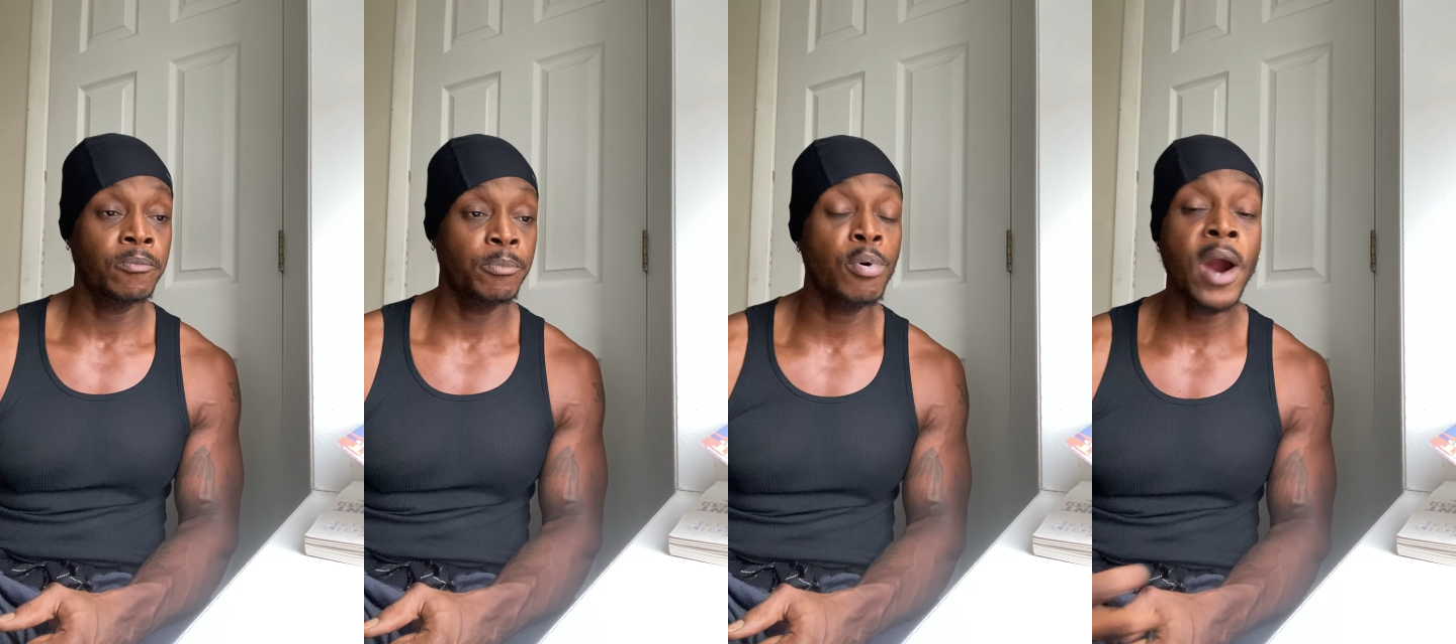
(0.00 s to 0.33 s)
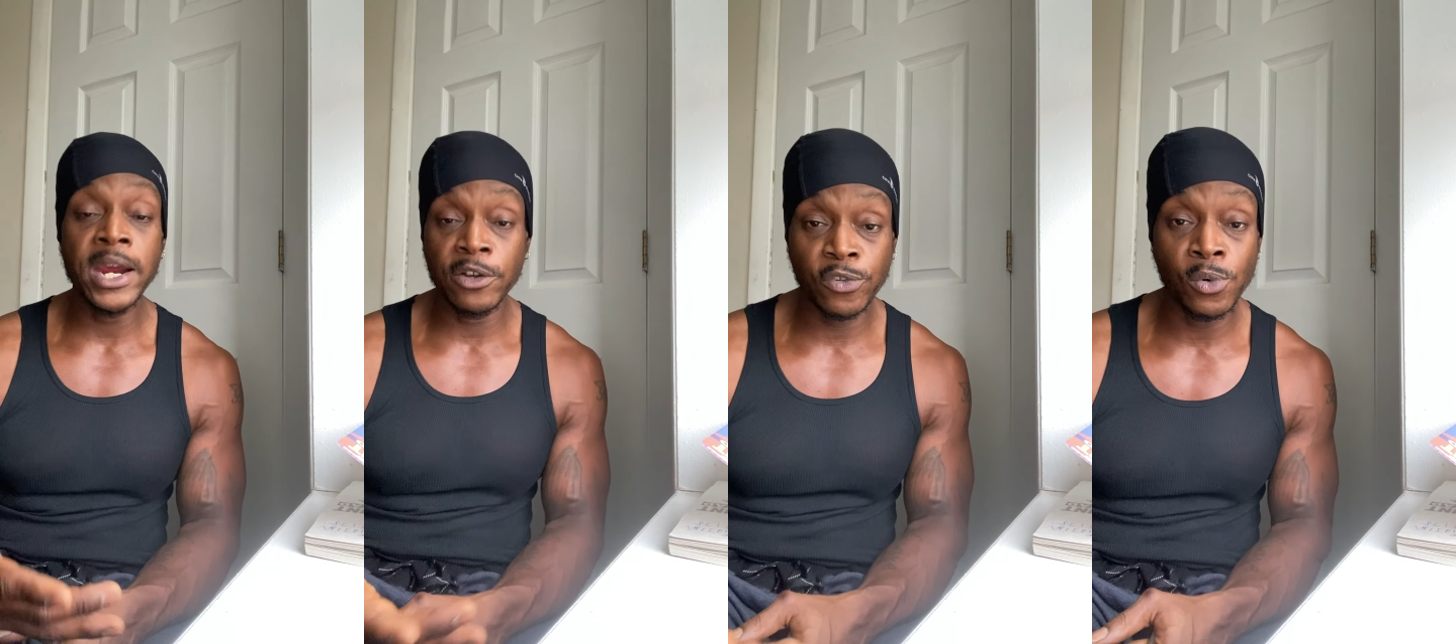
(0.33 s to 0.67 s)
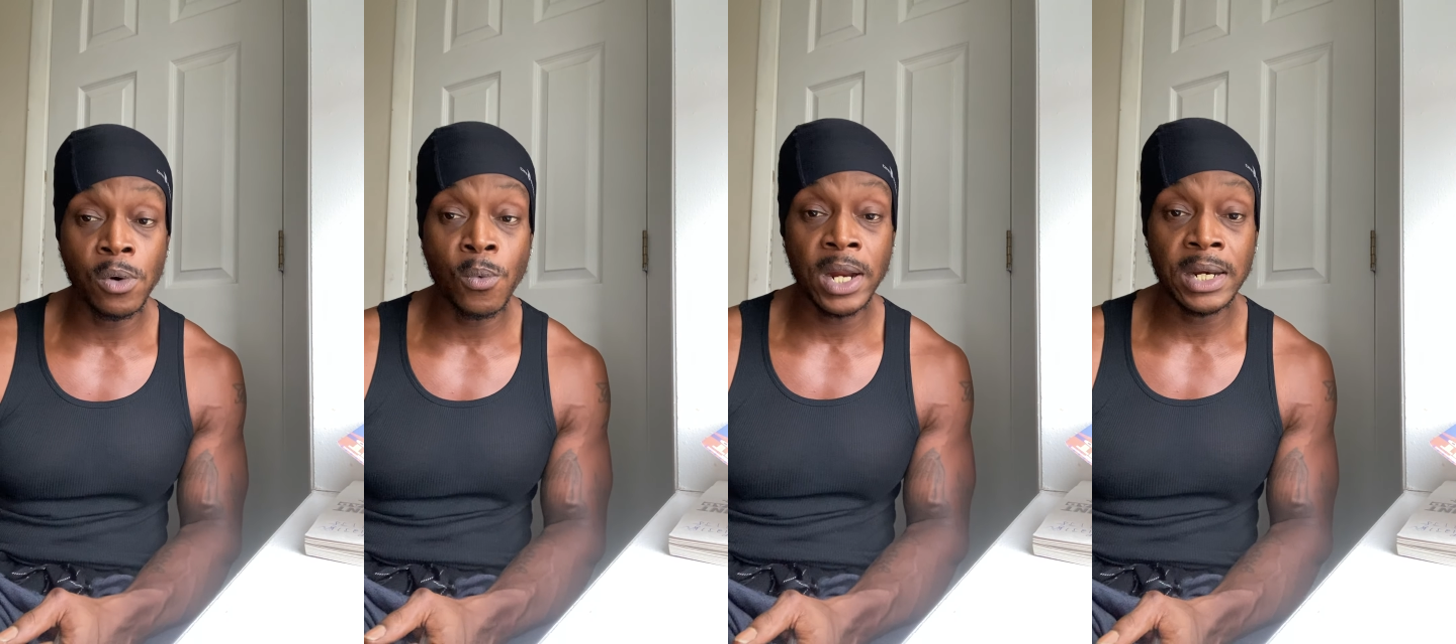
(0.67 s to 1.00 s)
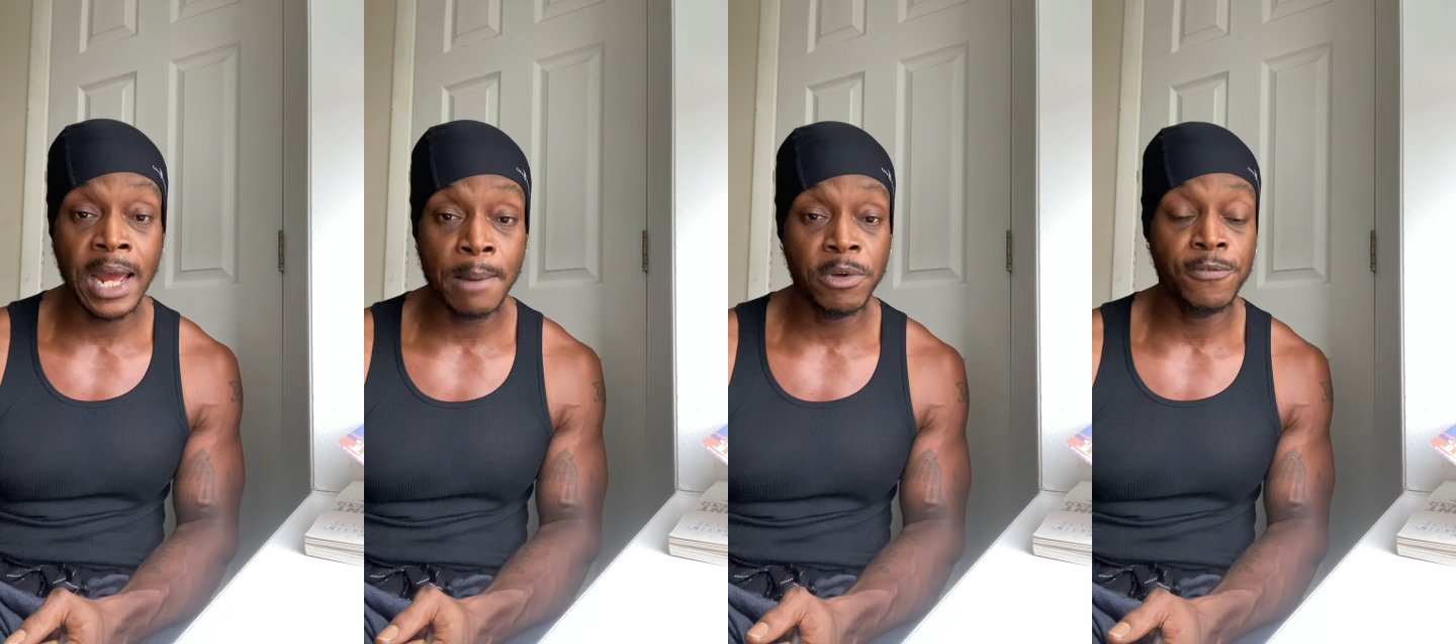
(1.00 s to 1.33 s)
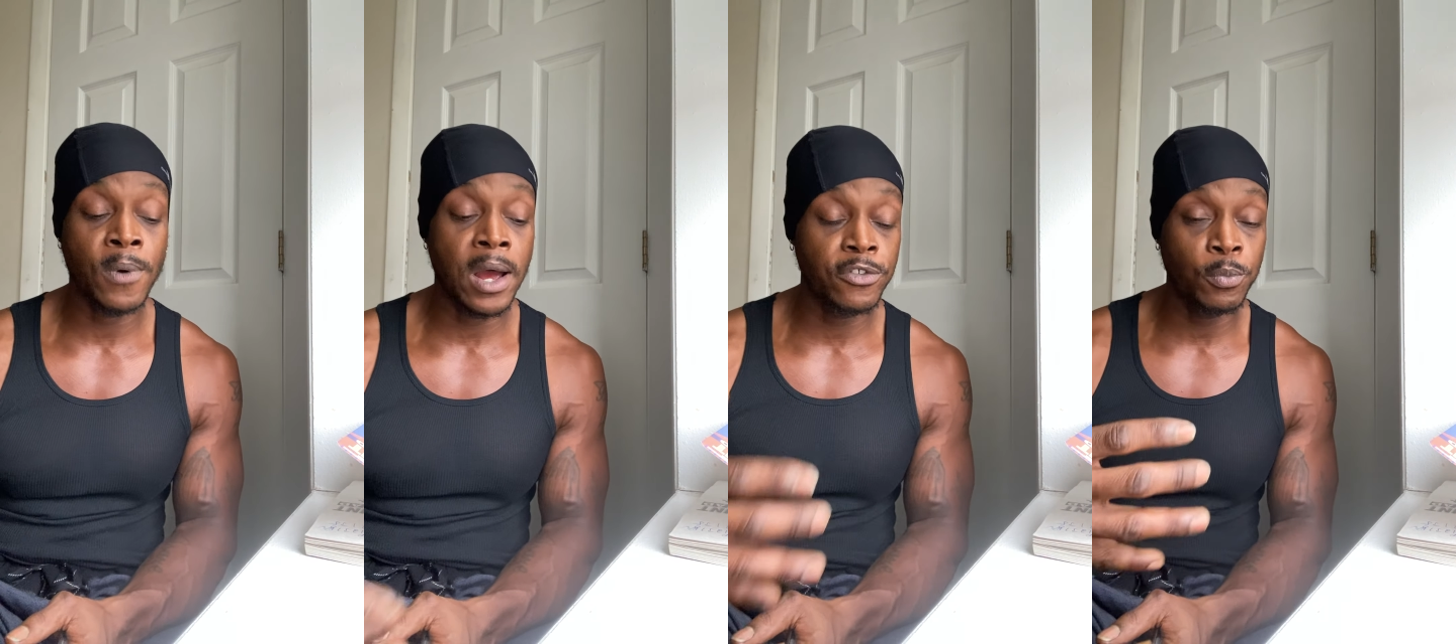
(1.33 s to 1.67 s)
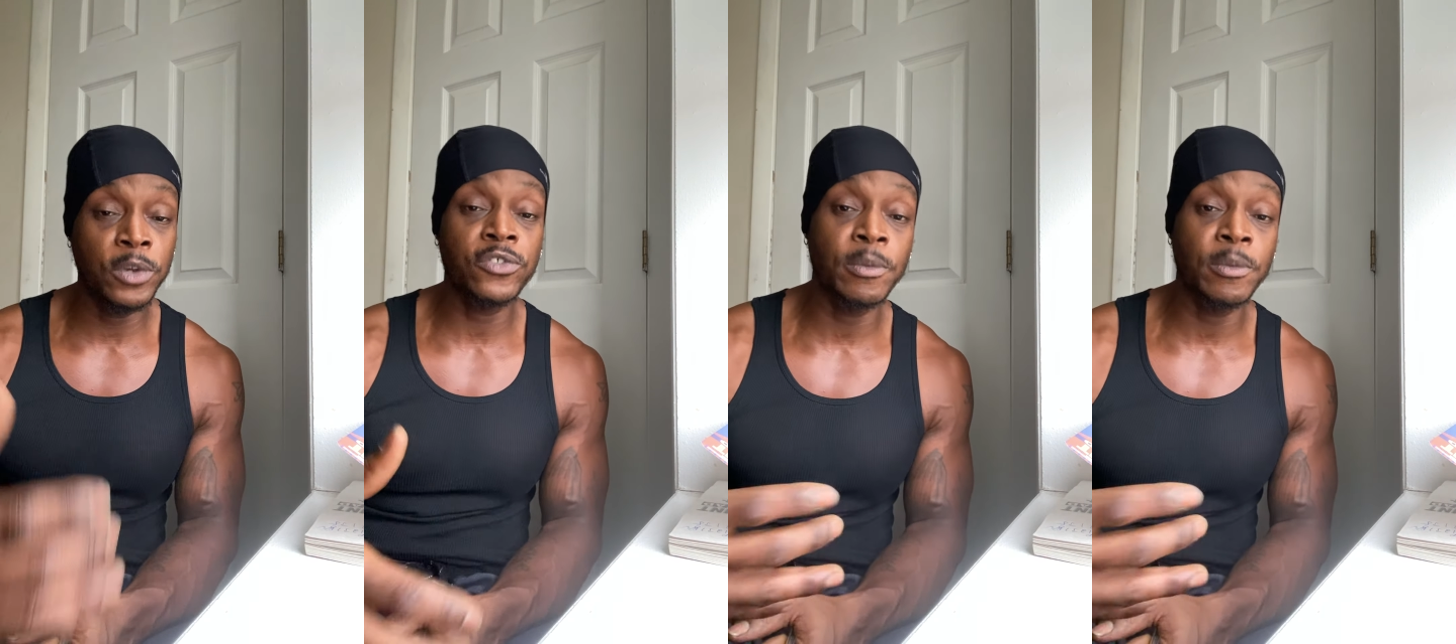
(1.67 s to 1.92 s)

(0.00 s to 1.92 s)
prior to or whatnot, before I switched